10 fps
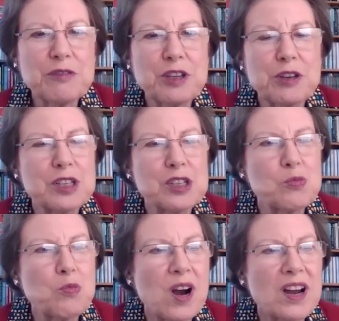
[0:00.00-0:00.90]
if there
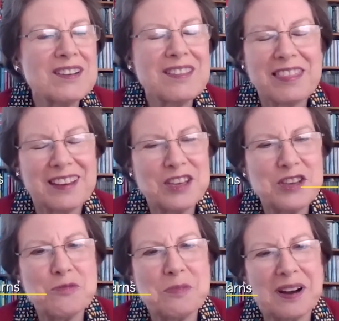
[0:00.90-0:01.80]
is one thing
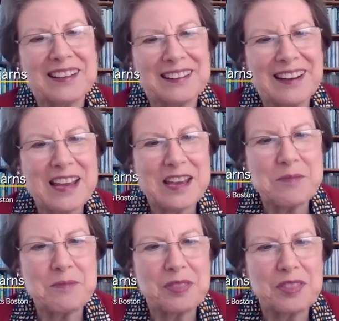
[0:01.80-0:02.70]
you might
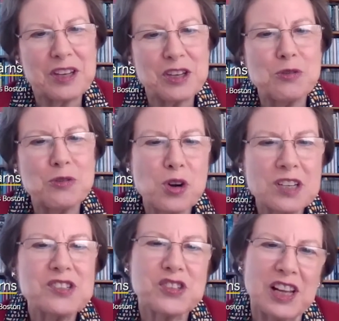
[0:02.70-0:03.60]
name that you
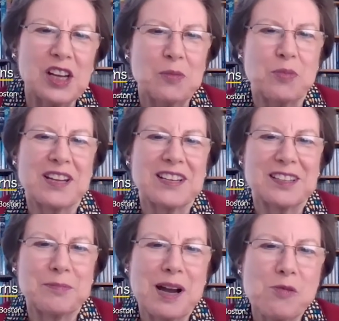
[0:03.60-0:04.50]
would celebrate
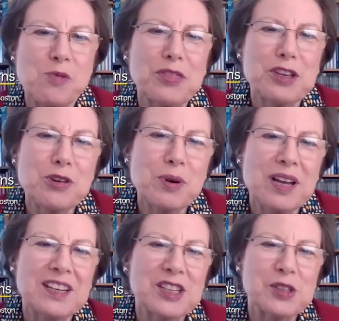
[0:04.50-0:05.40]
about what the
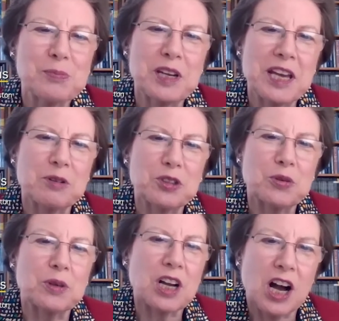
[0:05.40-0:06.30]
UN has been able
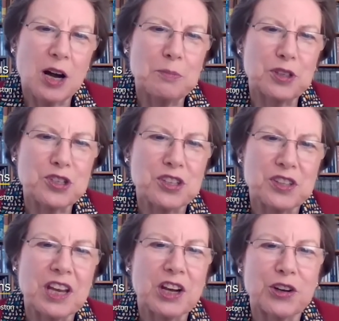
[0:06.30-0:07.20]
to accomplish
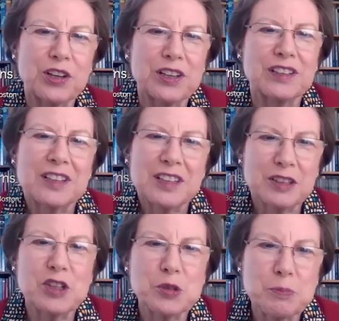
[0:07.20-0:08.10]
in the area,
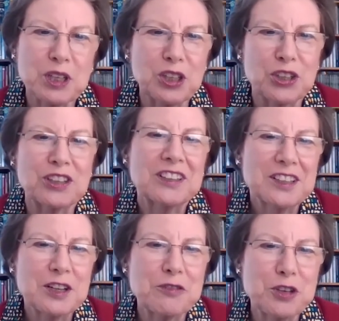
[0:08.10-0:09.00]
in this pillar
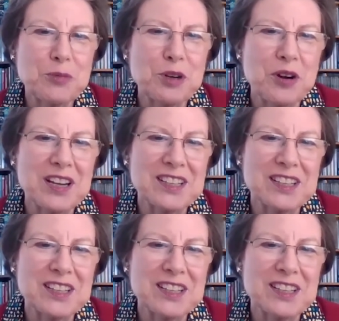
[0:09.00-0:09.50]
of human